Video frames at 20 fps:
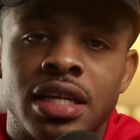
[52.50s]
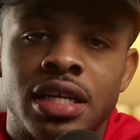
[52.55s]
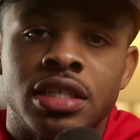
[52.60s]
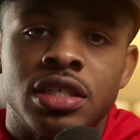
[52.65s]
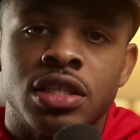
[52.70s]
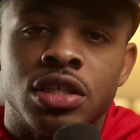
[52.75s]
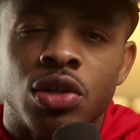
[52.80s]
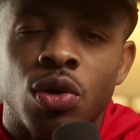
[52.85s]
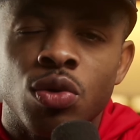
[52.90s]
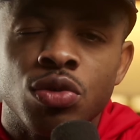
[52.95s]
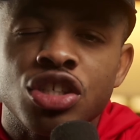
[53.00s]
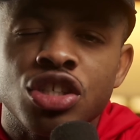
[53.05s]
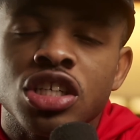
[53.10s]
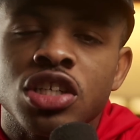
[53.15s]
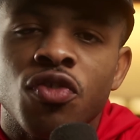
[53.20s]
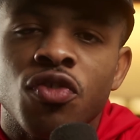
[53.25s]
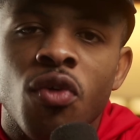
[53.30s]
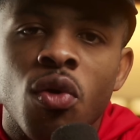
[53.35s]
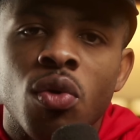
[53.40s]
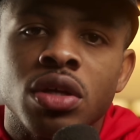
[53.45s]
don't just
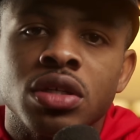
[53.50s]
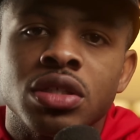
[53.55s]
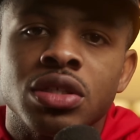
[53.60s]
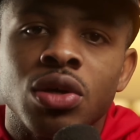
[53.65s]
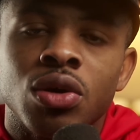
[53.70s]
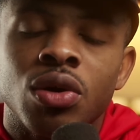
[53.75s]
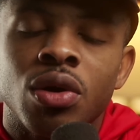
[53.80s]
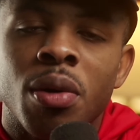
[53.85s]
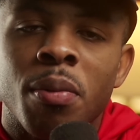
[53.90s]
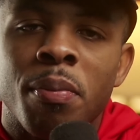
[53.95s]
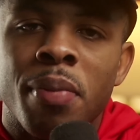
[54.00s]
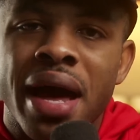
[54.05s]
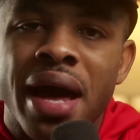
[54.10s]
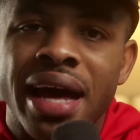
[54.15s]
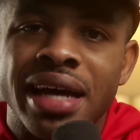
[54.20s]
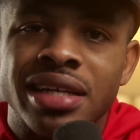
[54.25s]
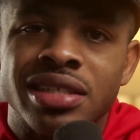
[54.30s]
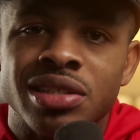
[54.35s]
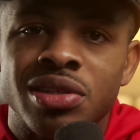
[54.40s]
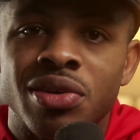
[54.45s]
focus on
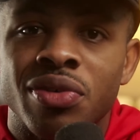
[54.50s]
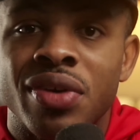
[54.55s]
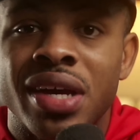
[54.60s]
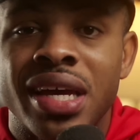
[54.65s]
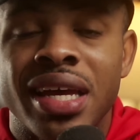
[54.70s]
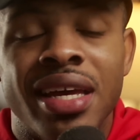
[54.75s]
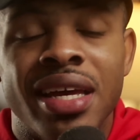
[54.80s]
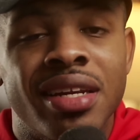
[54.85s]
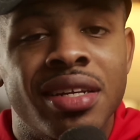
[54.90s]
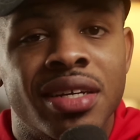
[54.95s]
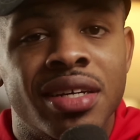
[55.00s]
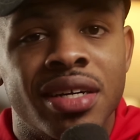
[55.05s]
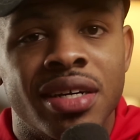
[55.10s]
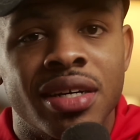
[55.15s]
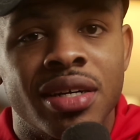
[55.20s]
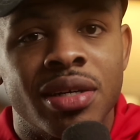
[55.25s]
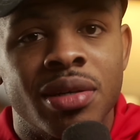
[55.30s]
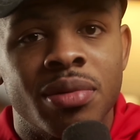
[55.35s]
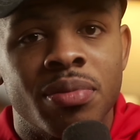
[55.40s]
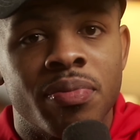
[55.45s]
passive
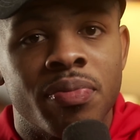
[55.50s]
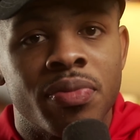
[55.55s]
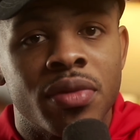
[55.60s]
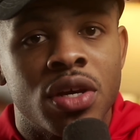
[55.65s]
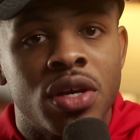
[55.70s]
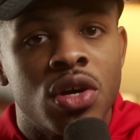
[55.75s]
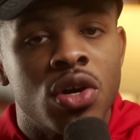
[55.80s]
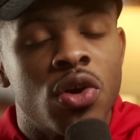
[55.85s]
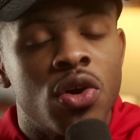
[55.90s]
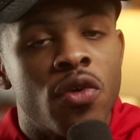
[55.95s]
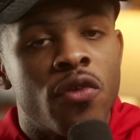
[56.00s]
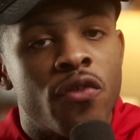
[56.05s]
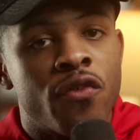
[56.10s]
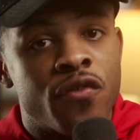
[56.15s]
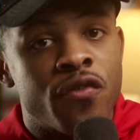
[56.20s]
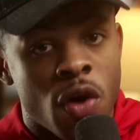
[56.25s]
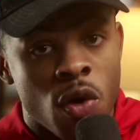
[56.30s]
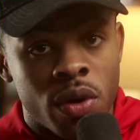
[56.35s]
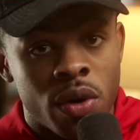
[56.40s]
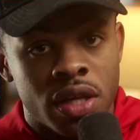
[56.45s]
income,
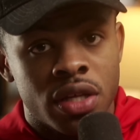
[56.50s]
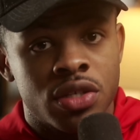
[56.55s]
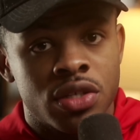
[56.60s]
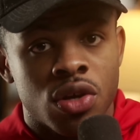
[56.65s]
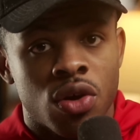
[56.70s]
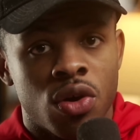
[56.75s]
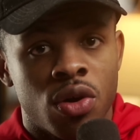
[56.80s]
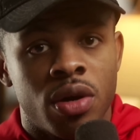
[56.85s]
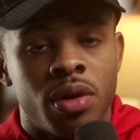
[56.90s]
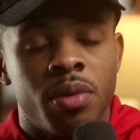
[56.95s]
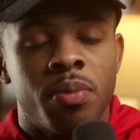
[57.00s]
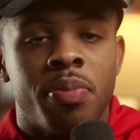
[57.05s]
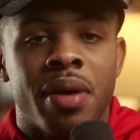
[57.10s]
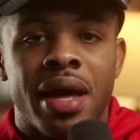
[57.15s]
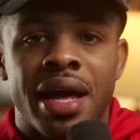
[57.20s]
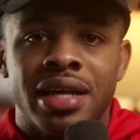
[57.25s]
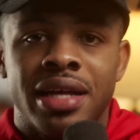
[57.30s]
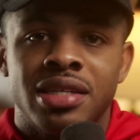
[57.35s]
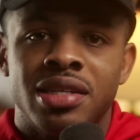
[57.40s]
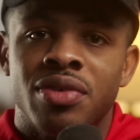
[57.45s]
focus on
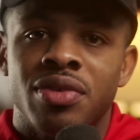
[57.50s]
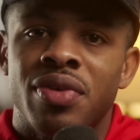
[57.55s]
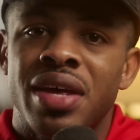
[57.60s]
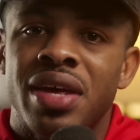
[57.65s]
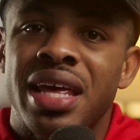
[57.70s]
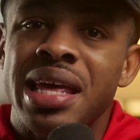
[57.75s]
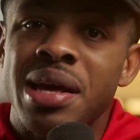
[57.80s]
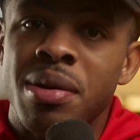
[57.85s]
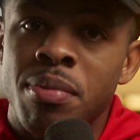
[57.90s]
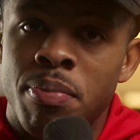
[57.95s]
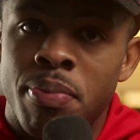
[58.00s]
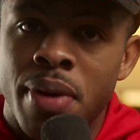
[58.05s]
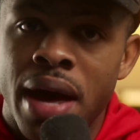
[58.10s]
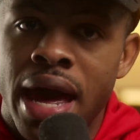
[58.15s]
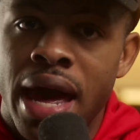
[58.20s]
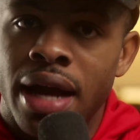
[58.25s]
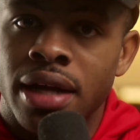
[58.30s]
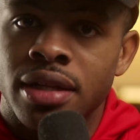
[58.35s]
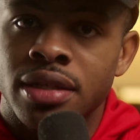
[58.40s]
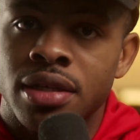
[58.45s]
passive
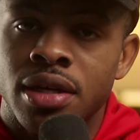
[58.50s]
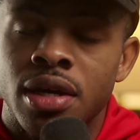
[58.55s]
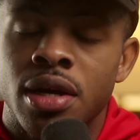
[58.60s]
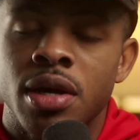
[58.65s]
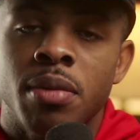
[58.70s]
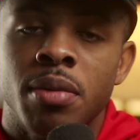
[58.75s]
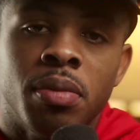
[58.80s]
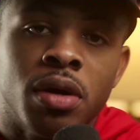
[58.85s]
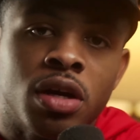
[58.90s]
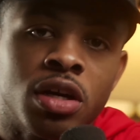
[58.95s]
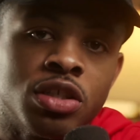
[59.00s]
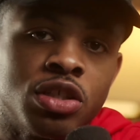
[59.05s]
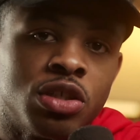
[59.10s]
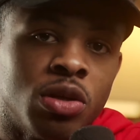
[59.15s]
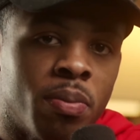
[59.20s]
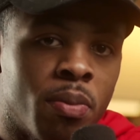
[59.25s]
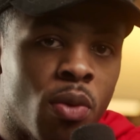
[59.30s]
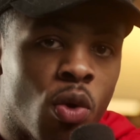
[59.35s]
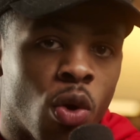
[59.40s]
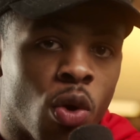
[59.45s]
impact, because the
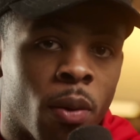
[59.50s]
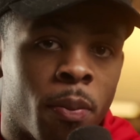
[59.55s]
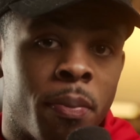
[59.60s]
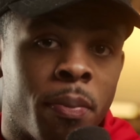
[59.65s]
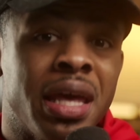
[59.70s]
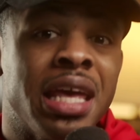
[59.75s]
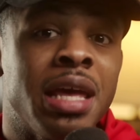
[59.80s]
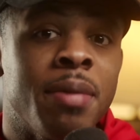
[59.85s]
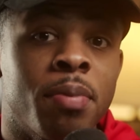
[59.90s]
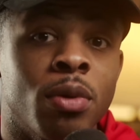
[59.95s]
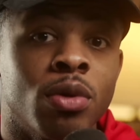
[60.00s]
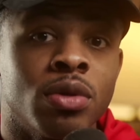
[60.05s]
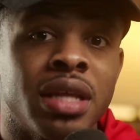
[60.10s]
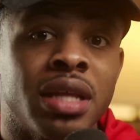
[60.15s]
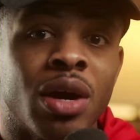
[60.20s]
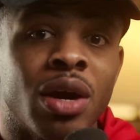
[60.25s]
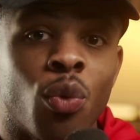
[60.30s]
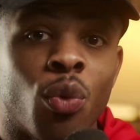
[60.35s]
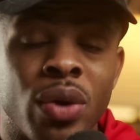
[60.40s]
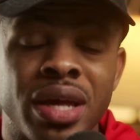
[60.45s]
more people
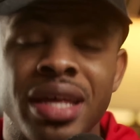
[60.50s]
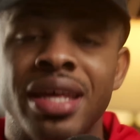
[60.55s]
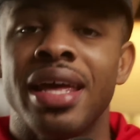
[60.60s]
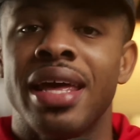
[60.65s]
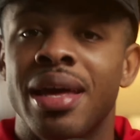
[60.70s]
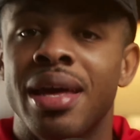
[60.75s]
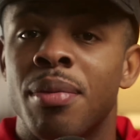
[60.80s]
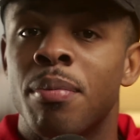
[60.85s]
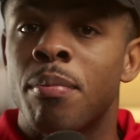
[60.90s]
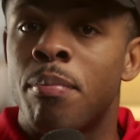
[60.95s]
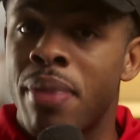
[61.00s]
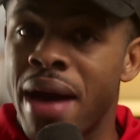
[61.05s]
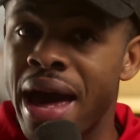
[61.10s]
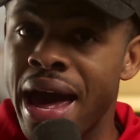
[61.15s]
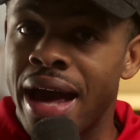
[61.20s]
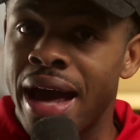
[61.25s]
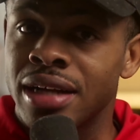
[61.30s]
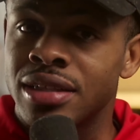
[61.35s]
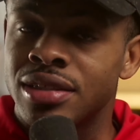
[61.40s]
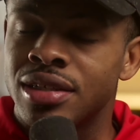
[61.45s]
that we
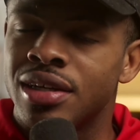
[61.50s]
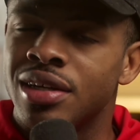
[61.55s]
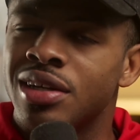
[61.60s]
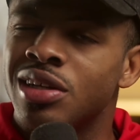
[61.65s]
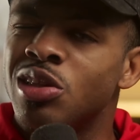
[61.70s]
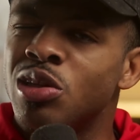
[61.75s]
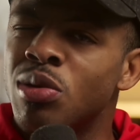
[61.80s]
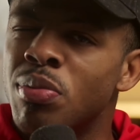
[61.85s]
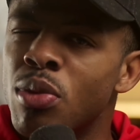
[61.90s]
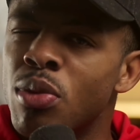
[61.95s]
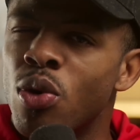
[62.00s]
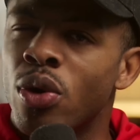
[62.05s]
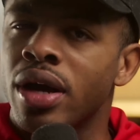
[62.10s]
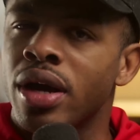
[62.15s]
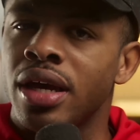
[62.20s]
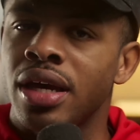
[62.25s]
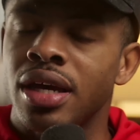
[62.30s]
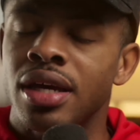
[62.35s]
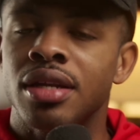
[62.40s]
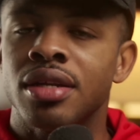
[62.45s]
impact, the more
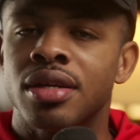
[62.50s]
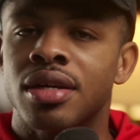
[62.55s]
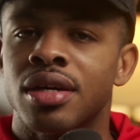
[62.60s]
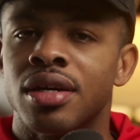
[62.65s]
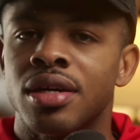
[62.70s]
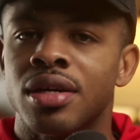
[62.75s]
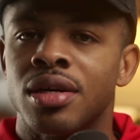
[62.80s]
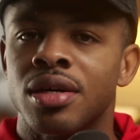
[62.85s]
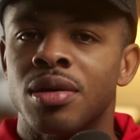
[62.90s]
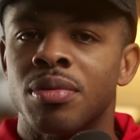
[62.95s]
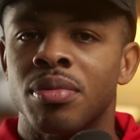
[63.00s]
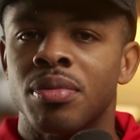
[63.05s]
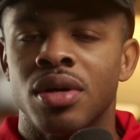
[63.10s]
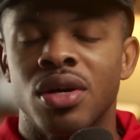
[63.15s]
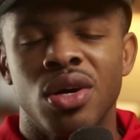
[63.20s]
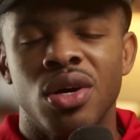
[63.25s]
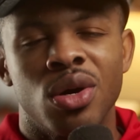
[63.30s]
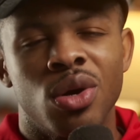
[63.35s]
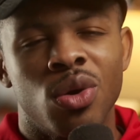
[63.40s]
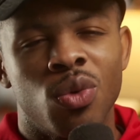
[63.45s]
income
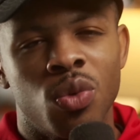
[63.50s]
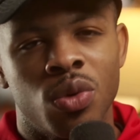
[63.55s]
will